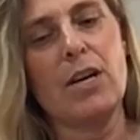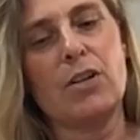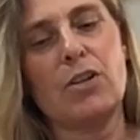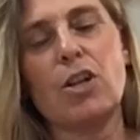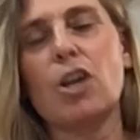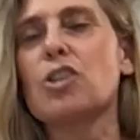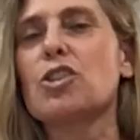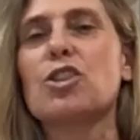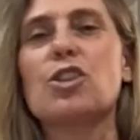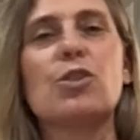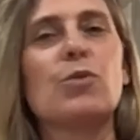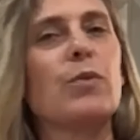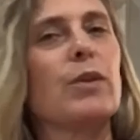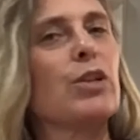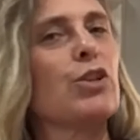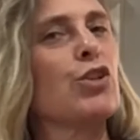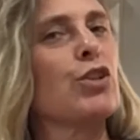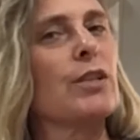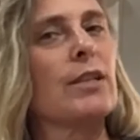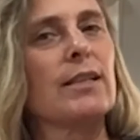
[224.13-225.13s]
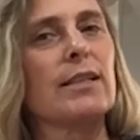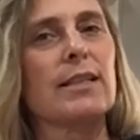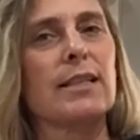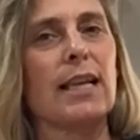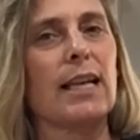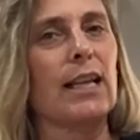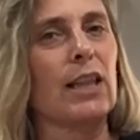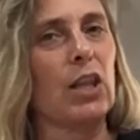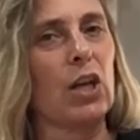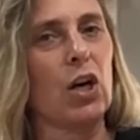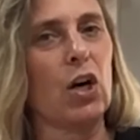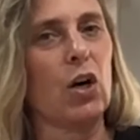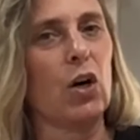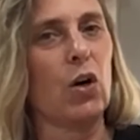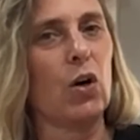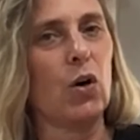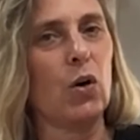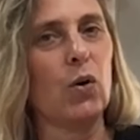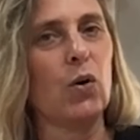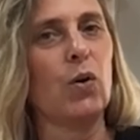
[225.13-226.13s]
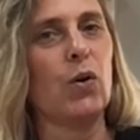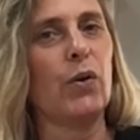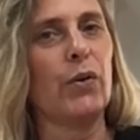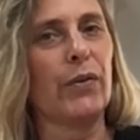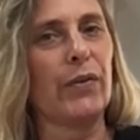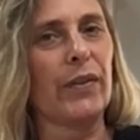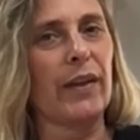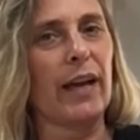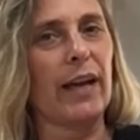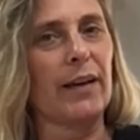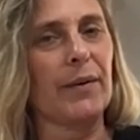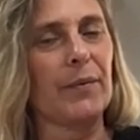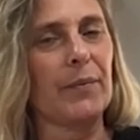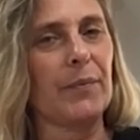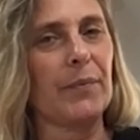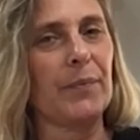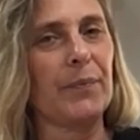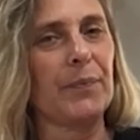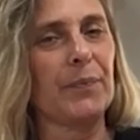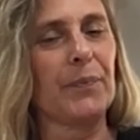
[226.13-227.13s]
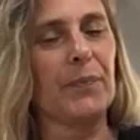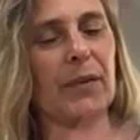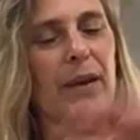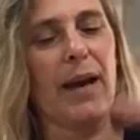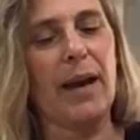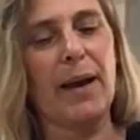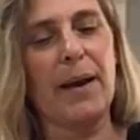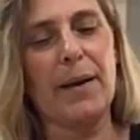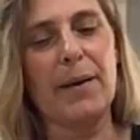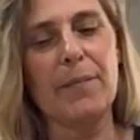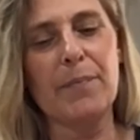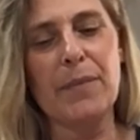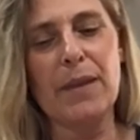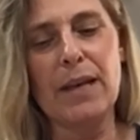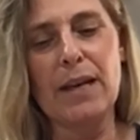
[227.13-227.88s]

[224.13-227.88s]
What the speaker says: not 2 inches, like the whole thing. Okay,